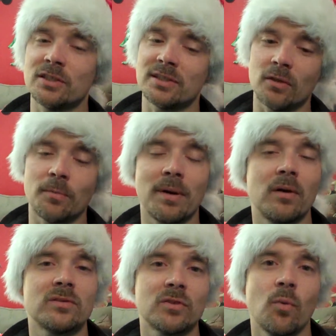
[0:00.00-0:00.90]
Just tell the
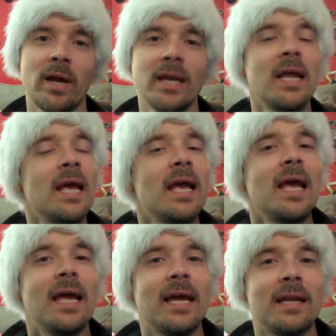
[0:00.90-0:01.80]
parents to wait,
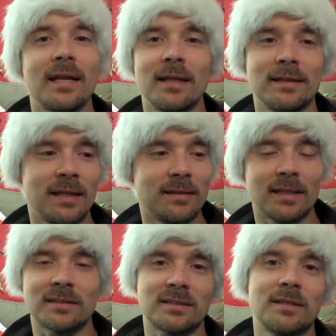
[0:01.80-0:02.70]
and
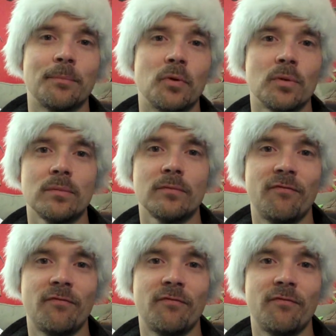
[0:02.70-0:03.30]
that's a simple